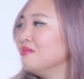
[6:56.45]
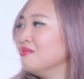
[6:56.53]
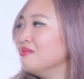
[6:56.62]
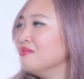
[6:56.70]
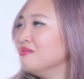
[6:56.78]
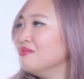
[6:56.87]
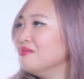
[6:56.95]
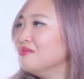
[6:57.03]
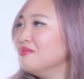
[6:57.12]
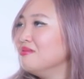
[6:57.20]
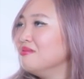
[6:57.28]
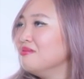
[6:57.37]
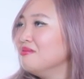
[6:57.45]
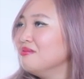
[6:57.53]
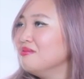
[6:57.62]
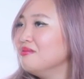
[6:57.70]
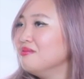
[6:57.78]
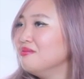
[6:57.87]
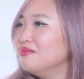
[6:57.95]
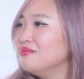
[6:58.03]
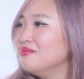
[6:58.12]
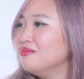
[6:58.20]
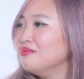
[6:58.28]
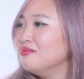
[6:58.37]

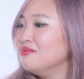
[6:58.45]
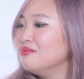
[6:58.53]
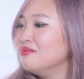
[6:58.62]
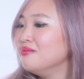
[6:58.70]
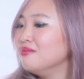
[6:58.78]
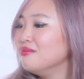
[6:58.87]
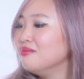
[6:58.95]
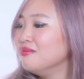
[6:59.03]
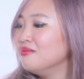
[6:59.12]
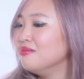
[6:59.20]
No words are spoken by the person on screen.